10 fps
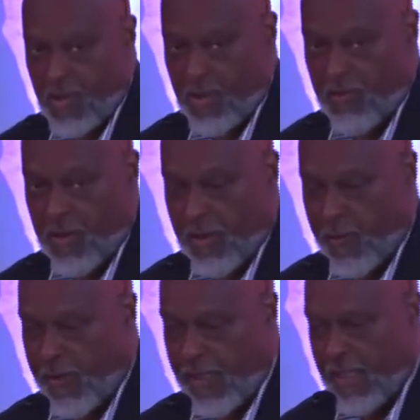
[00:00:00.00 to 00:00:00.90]
a
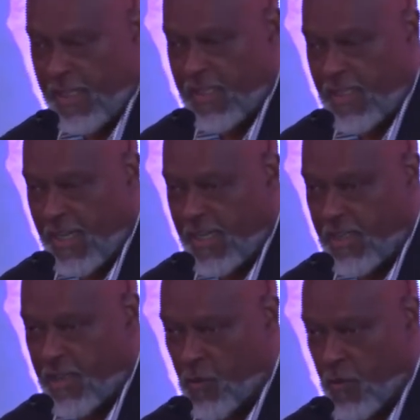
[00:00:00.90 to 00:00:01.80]
very
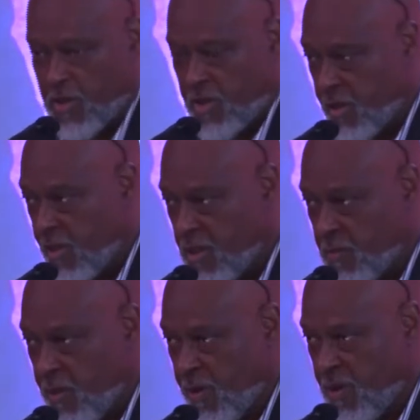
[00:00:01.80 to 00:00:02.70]
enlightening, enriching
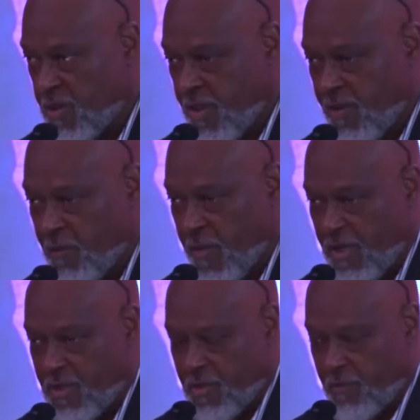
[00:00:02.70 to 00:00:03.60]
experience. I've
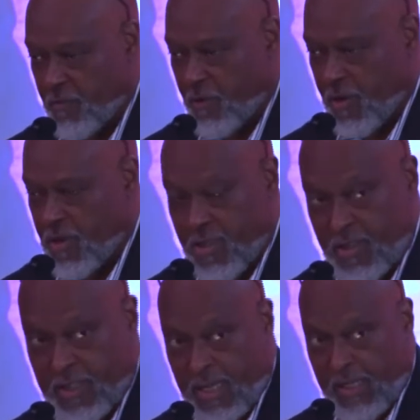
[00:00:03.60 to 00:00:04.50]
made some friends
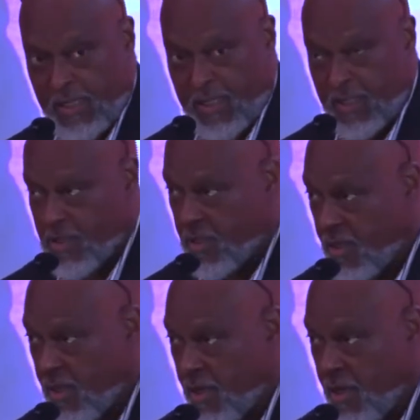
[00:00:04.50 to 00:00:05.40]
and colleagues,
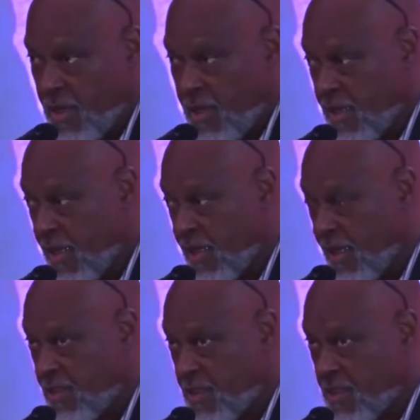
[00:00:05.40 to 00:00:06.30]
and I'd
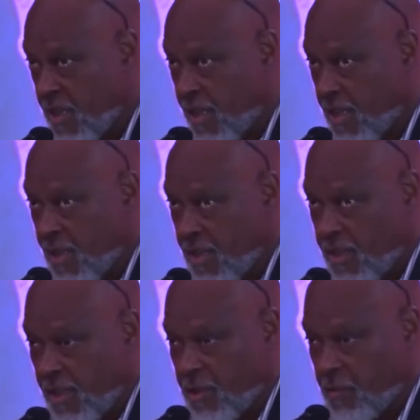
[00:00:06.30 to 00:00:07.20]
like to say
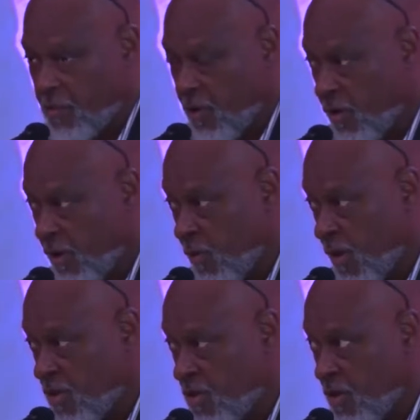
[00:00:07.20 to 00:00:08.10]
thank you for all the
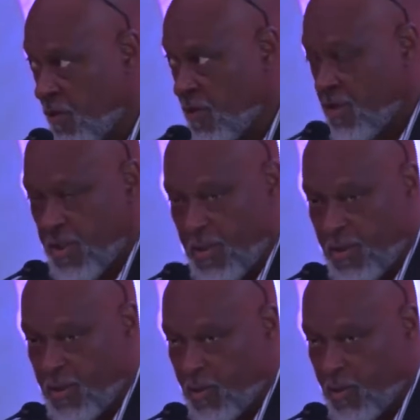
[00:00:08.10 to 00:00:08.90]
great service here at the